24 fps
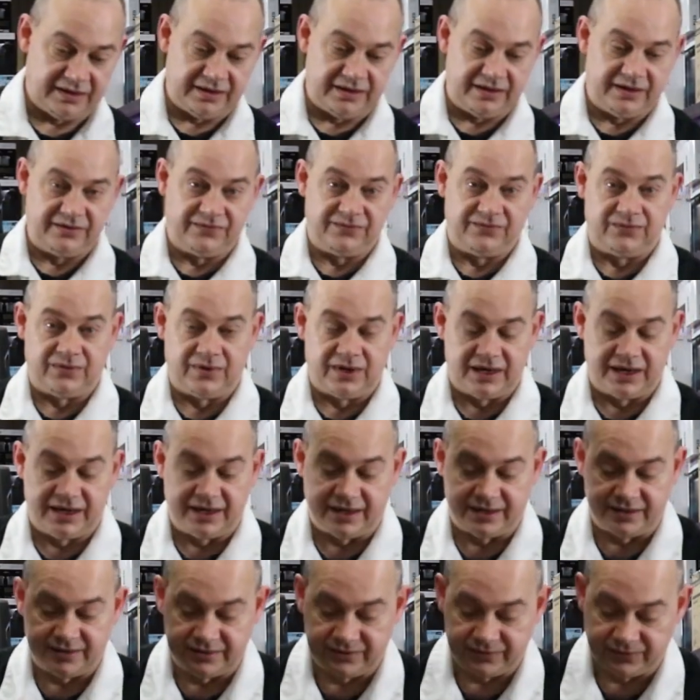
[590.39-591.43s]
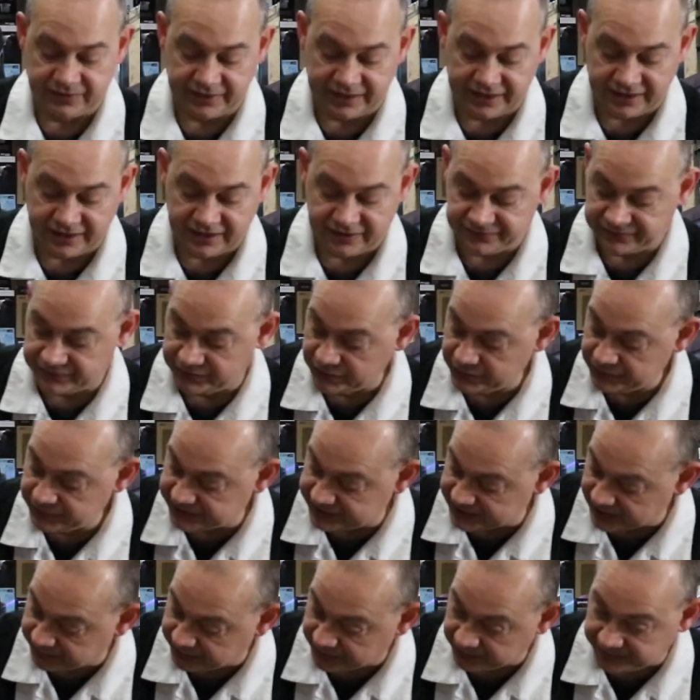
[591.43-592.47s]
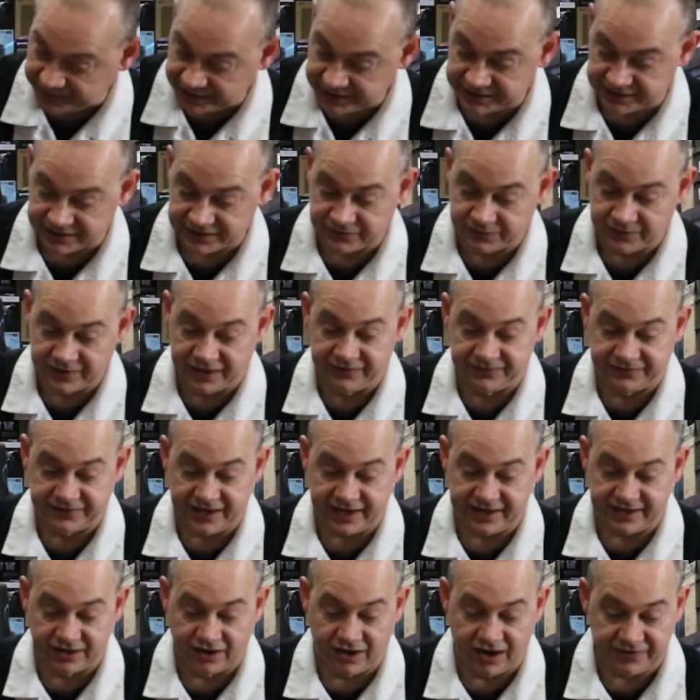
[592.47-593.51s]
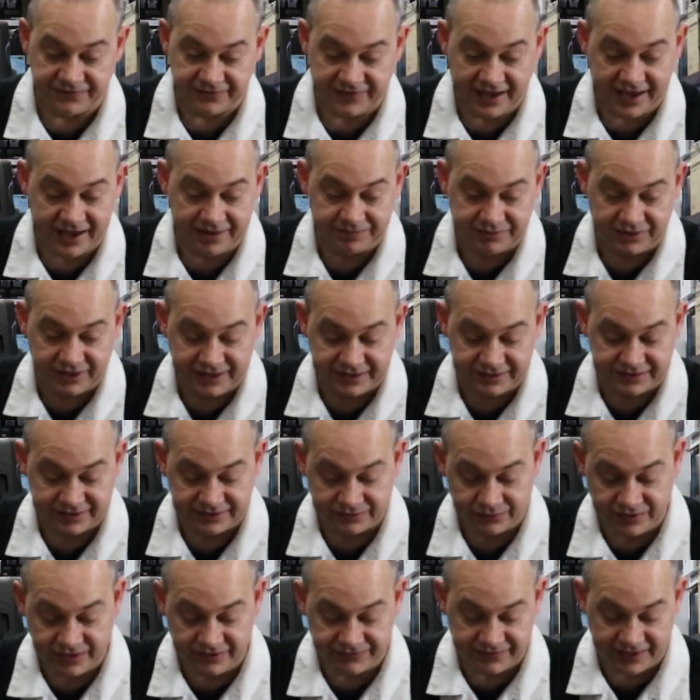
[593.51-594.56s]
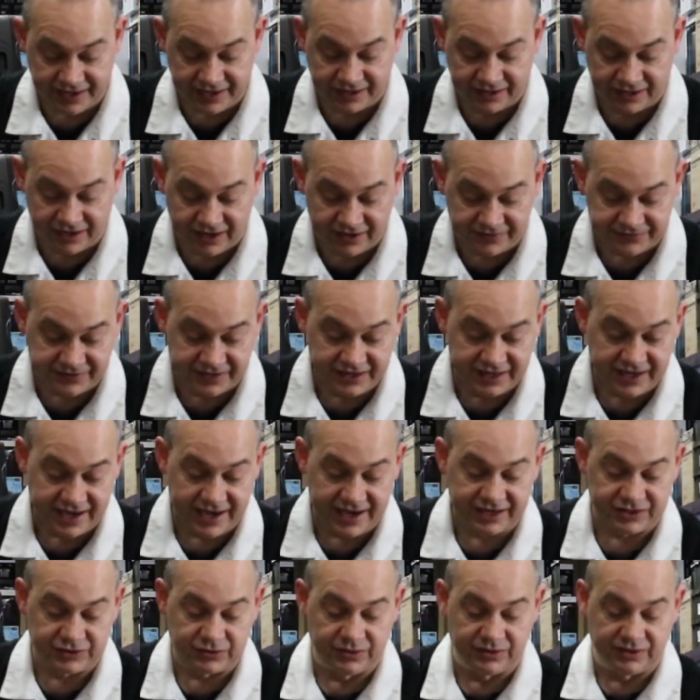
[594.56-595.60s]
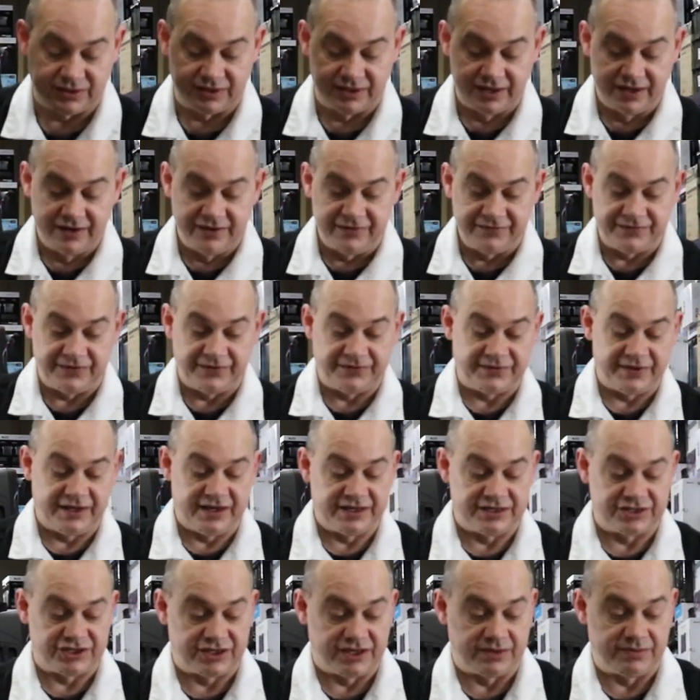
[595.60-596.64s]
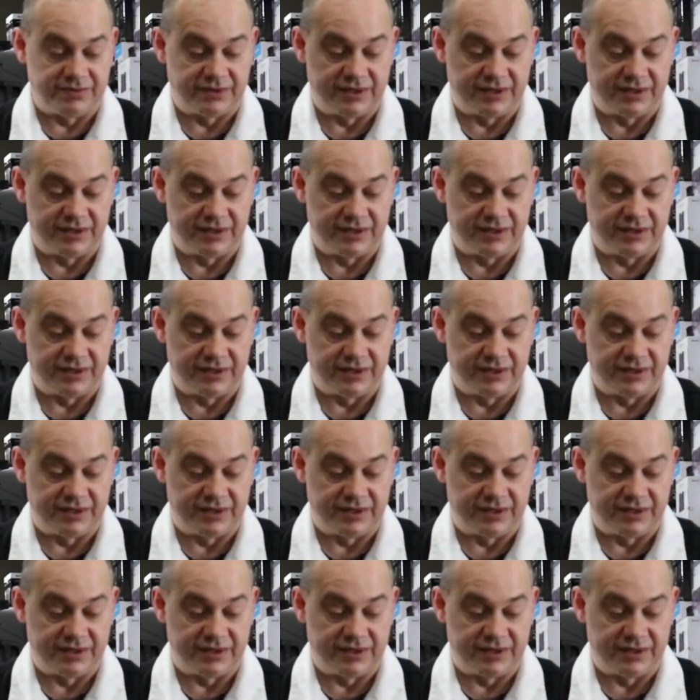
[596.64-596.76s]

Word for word: and voila, we now have two separate pieces. We have taken off the amp plate. We have taken off the actual 15-inch